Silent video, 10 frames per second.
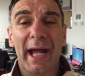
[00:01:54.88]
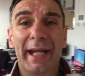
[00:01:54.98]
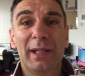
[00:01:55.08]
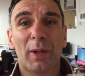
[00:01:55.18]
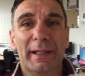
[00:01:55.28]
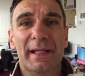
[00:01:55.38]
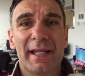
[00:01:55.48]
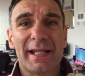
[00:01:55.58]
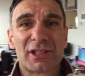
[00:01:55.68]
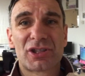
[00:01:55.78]
Anyway,
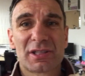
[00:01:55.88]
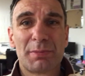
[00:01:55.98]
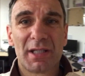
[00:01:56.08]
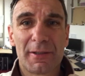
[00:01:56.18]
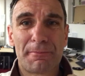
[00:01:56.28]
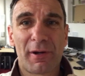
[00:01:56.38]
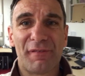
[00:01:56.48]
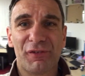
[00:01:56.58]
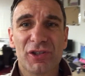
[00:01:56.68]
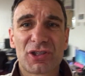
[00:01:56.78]
that's just my own
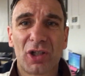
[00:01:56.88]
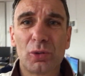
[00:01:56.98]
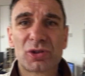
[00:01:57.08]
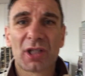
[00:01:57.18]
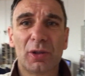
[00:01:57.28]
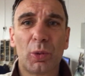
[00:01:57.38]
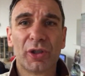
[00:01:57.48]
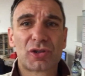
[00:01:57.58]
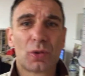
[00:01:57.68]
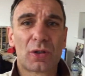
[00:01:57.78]
preference. I also want
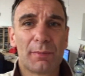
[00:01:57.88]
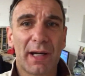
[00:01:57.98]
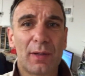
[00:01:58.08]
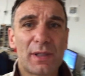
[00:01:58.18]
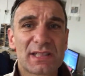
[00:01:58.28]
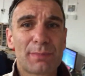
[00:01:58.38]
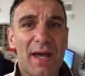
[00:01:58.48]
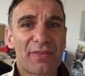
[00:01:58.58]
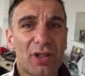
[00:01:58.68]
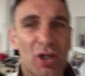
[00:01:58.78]
to talk about, where's
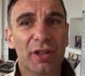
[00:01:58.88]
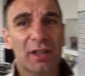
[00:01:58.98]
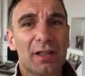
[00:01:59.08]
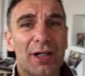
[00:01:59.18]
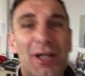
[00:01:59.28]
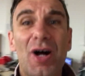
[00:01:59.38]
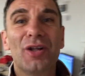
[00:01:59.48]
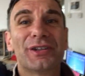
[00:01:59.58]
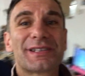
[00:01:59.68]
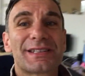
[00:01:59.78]
Samantha gone? I
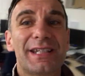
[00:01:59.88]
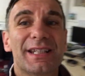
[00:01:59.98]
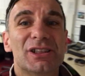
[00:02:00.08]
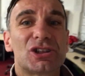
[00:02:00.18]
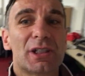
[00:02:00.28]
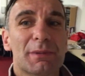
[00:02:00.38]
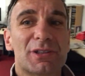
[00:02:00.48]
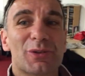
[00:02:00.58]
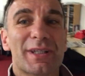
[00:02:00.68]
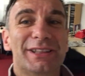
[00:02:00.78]
can't steer this ship
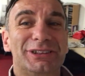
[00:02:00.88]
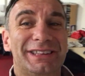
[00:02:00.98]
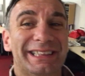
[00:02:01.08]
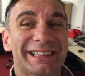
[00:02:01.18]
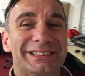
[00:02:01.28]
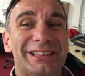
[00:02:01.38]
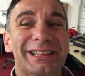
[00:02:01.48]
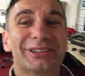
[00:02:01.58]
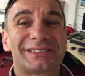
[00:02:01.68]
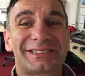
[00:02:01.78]
at all. There she is. She
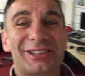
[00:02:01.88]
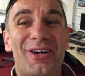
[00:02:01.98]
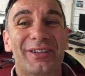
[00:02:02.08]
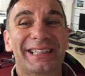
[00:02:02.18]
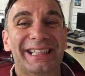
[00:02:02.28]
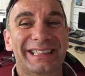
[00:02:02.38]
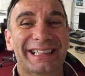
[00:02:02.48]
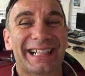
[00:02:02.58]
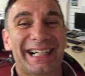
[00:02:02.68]
looks tiny.